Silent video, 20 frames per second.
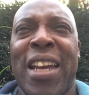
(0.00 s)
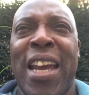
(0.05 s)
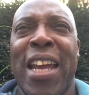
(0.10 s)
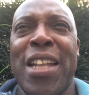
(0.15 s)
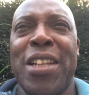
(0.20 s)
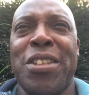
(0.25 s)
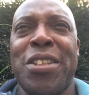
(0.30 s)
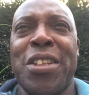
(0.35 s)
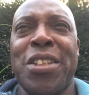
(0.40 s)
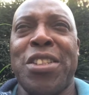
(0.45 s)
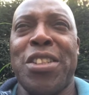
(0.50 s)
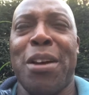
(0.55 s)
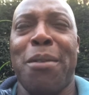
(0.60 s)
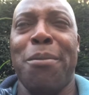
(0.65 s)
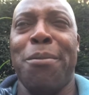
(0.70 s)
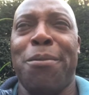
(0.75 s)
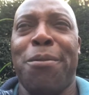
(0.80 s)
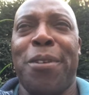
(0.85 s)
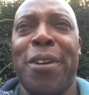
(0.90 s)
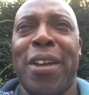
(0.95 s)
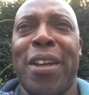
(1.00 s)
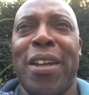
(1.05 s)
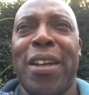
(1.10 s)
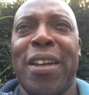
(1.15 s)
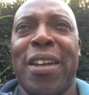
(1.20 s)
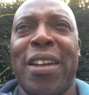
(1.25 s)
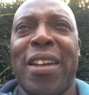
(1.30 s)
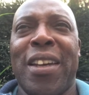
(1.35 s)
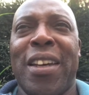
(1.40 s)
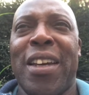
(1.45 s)
into something
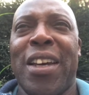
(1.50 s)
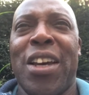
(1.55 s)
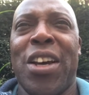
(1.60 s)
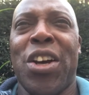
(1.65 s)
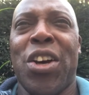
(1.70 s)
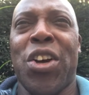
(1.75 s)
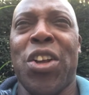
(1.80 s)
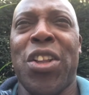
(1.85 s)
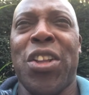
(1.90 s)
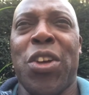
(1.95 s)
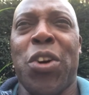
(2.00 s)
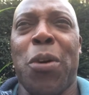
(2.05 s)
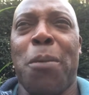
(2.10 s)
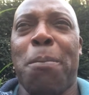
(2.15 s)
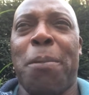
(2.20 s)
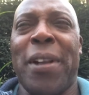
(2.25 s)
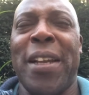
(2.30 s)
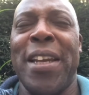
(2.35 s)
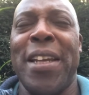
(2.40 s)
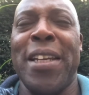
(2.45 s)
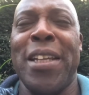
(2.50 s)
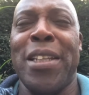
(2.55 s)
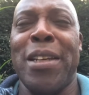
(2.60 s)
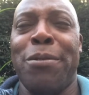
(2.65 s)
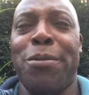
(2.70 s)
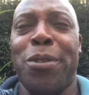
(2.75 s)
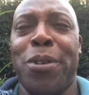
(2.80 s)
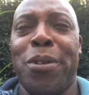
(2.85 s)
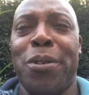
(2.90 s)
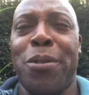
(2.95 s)
completely
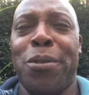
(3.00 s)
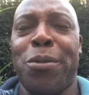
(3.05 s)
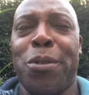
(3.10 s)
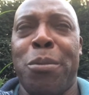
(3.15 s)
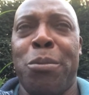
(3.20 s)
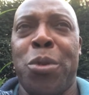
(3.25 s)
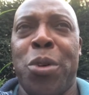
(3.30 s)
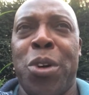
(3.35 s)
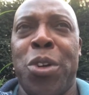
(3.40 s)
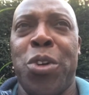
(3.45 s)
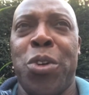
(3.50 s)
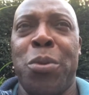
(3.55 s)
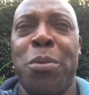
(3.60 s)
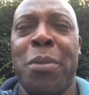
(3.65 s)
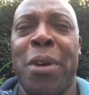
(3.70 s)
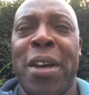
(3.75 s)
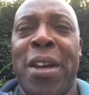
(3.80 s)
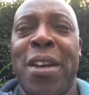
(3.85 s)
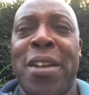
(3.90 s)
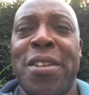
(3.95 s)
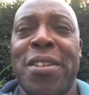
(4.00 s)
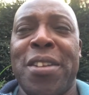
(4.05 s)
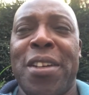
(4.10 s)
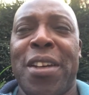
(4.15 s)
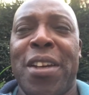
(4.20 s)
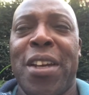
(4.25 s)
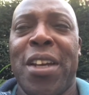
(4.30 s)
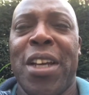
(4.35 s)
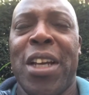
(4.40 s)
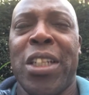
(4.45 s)
different from what you've made.
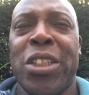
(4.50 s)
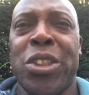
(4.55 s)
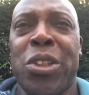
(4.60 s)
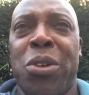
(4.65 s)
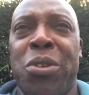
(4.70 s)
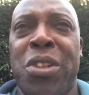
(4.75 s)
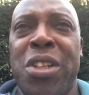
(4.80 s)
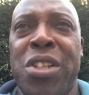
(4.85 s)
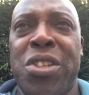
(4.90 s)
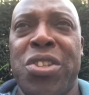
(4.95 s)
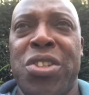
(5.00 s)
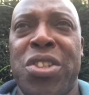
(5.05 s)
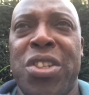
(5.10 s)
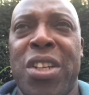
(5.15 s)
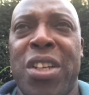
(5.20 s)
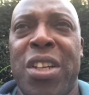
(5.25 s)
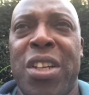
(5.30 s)
So this